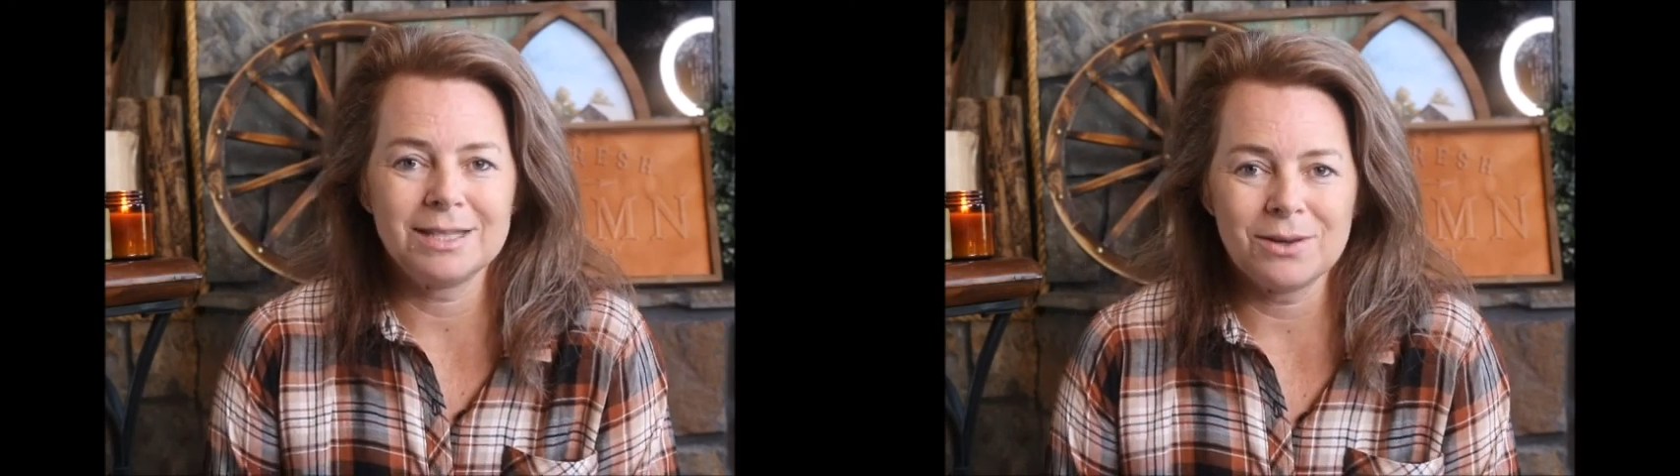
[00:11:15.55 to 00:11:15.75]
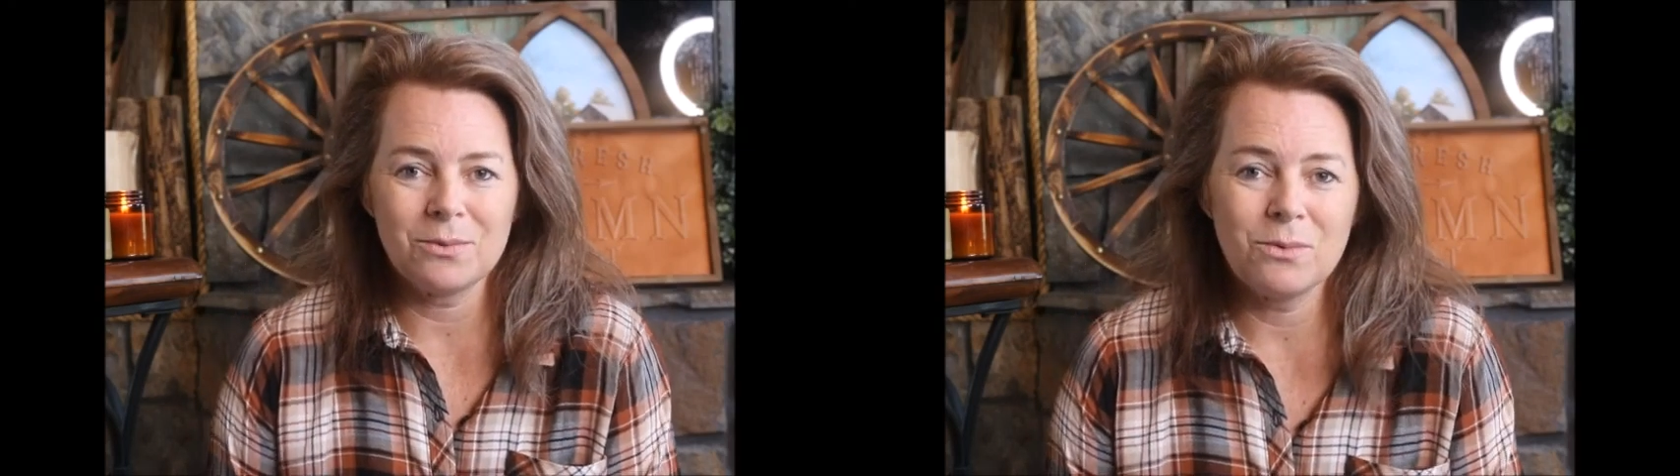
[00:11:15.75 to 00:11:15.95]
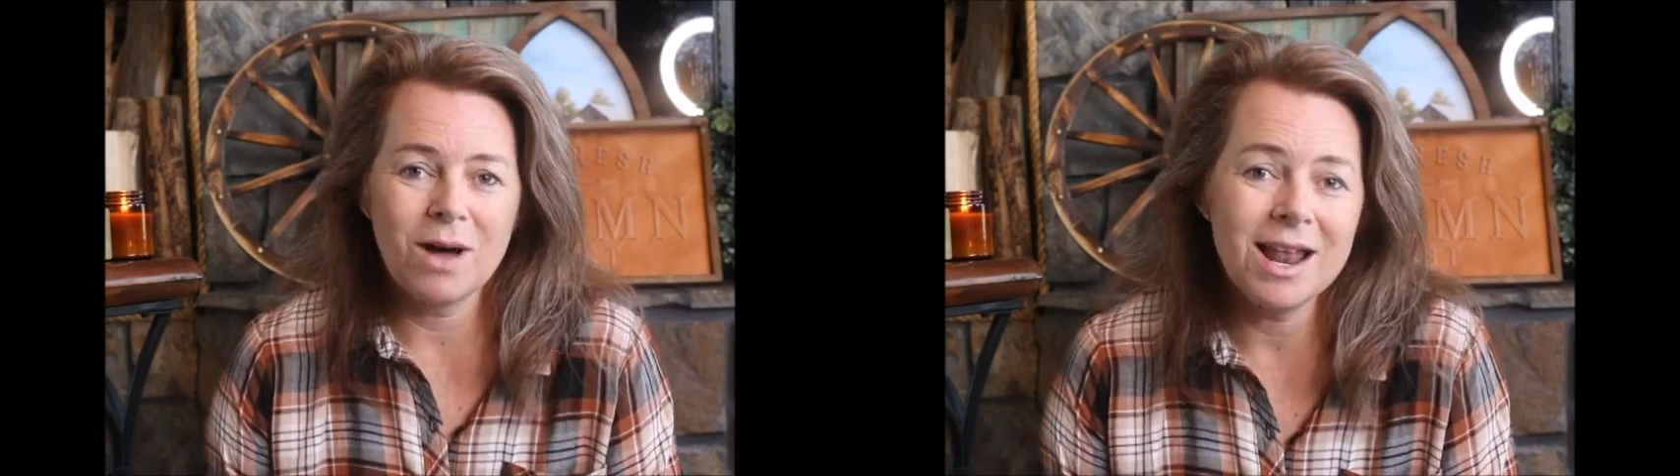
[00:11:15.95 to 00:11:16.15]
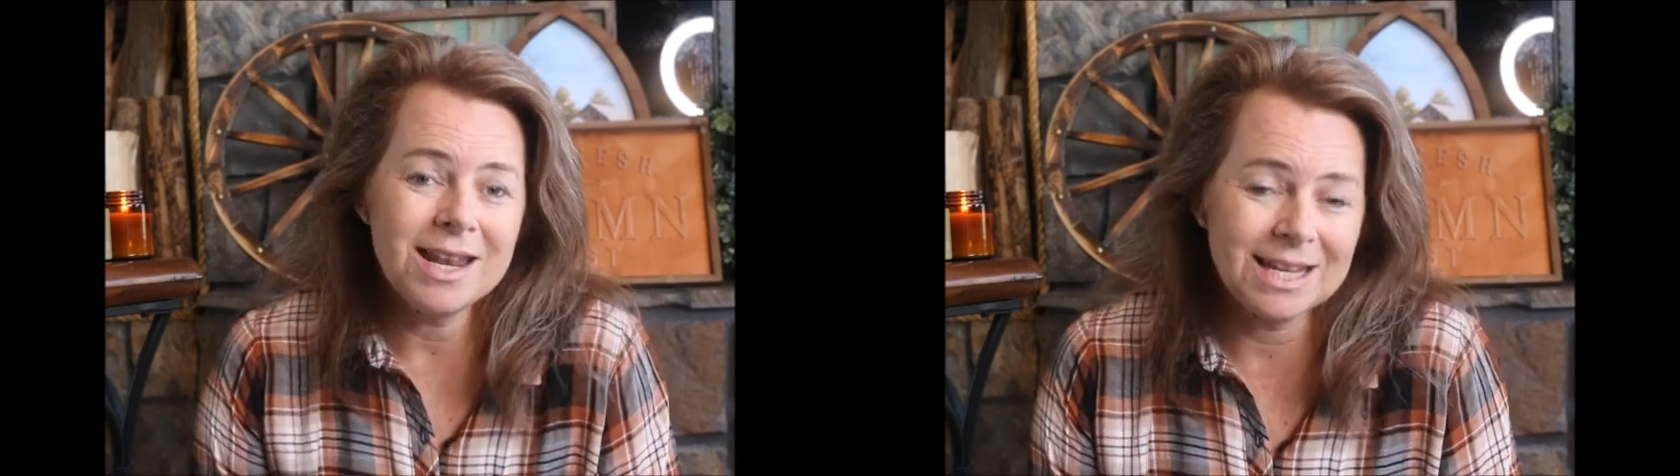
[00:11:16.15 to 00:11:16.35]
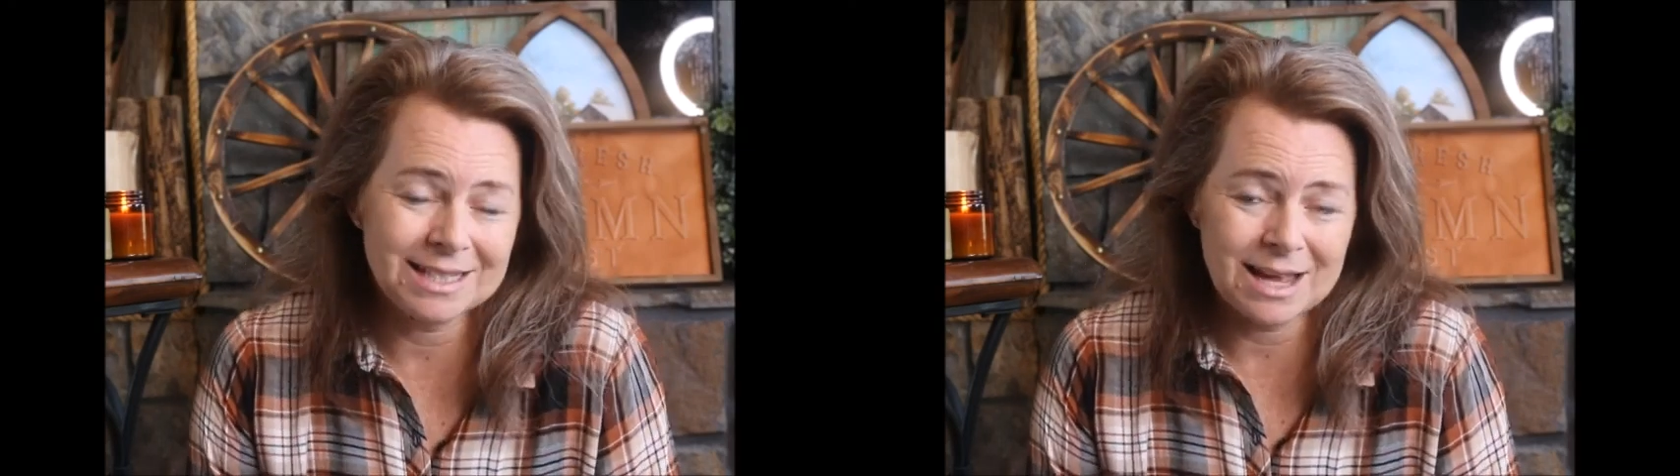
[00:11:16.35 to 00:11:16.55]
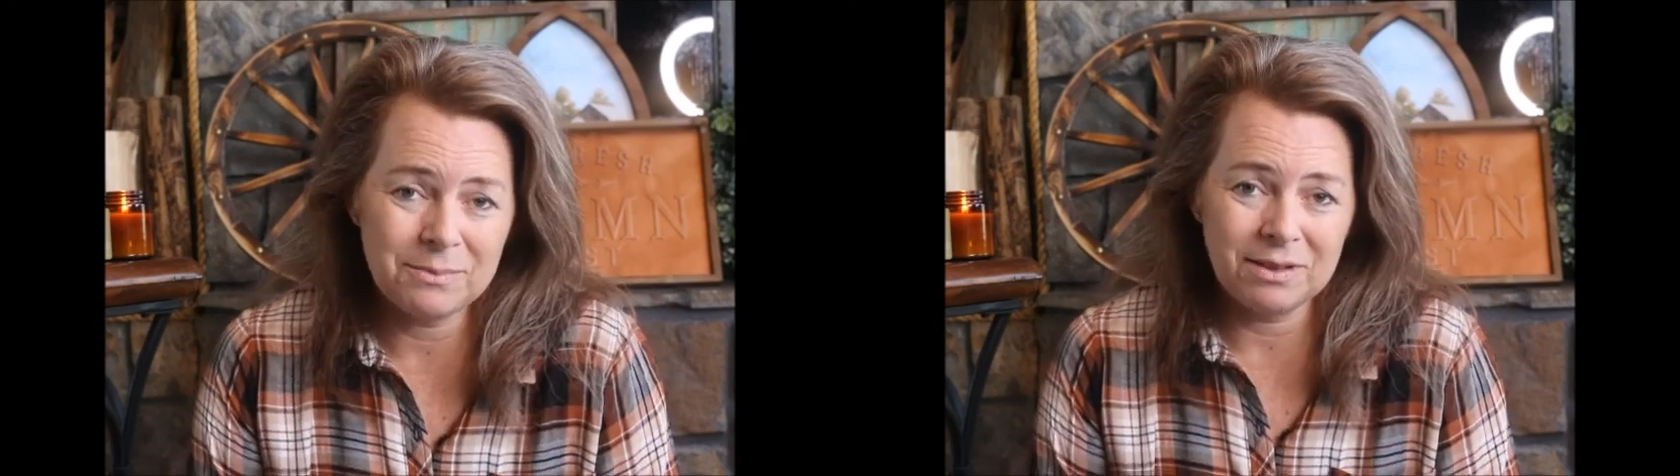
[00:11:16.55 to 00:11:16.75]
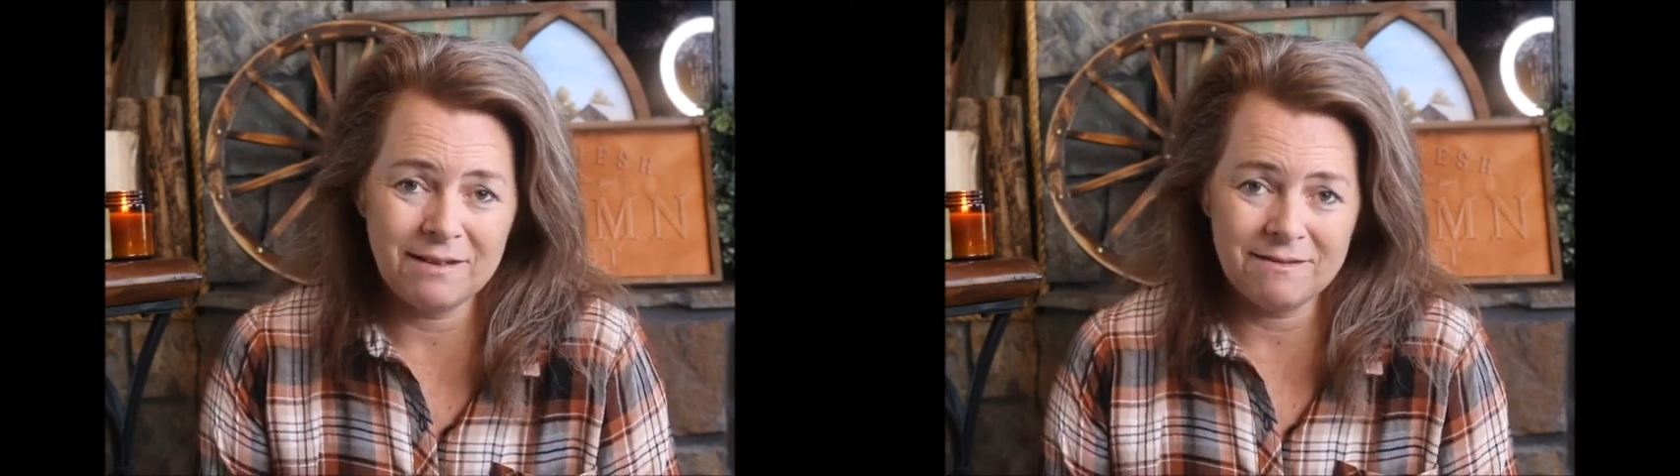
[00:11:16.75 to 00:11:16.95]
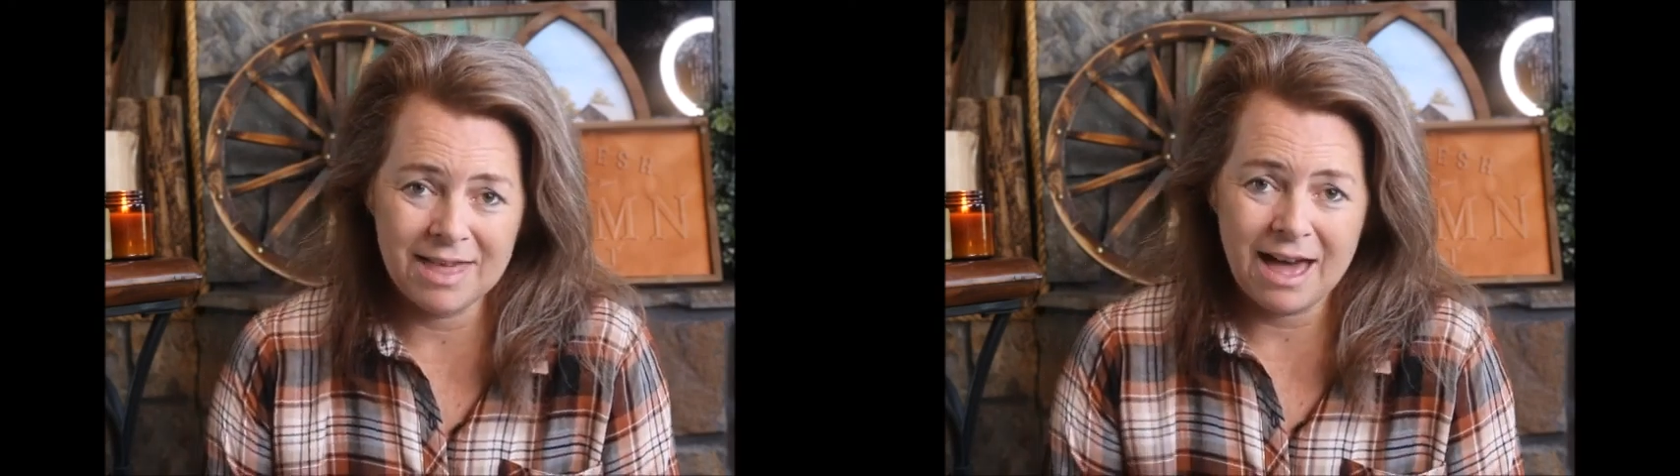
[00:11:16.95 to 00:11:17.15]
So, one example
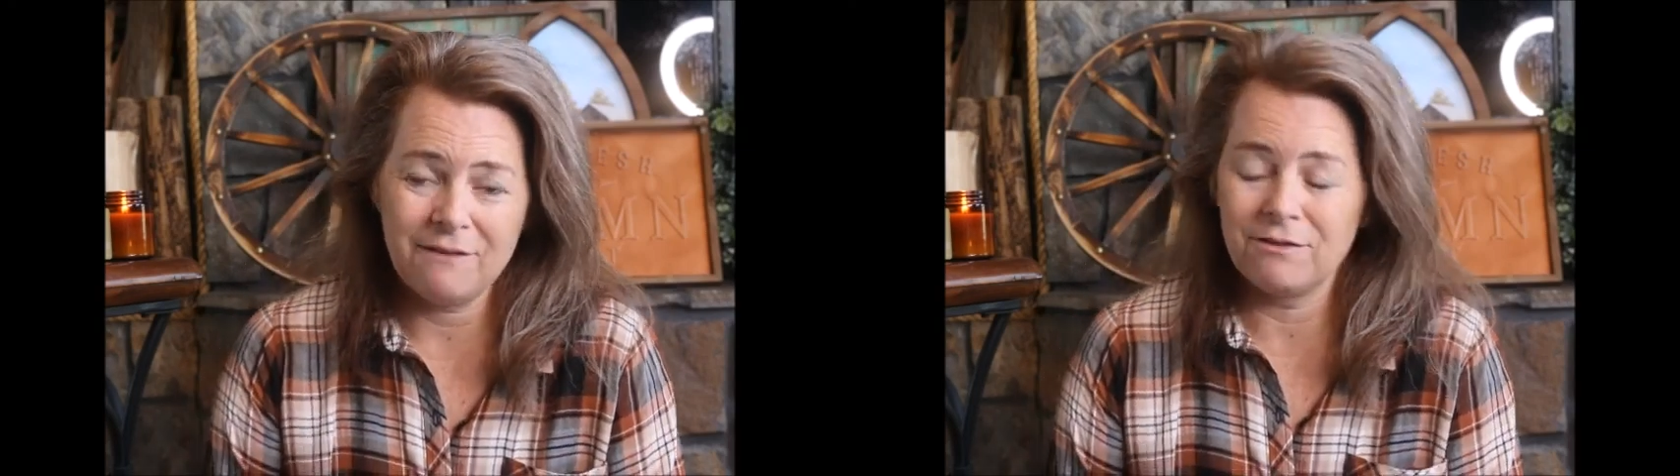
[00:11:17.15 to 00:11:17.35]
of that